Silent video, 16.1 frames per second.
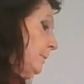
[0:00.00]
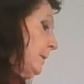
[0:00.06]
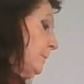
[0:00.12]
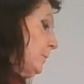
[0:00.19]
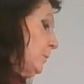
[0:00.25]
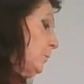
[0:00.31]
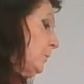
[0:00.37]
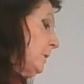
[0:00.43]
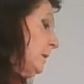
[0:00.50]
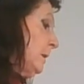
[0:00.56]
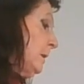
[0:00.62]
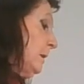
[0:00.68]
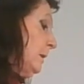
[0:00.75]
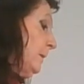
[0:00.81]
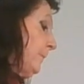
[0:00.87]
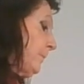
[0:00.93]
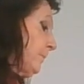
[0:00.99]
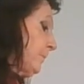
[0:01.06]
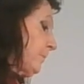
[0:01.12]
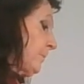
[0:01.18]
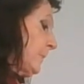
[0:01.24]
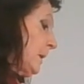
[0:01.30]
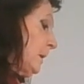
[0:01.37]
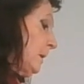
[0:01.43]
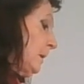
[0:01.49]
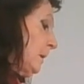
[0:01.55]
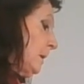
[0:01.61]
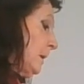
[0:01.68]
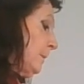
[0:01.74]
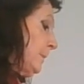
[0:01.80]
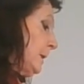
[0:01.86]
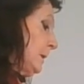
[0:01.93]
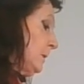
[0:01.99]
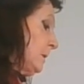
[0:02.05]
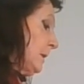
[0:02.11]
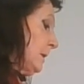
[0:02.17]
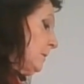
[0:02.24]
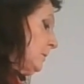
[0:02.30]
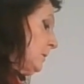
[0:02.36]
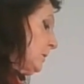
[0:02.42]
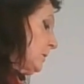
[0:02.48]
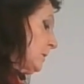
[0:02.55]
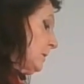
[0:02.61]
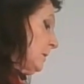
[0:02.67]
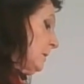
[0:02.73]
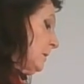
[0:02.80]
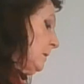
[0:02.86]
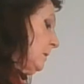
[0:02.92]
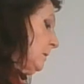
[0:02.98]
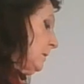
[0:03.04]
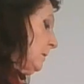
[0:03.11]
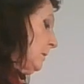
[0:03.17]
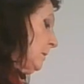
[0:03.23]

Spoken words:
bit more there, coming down the side.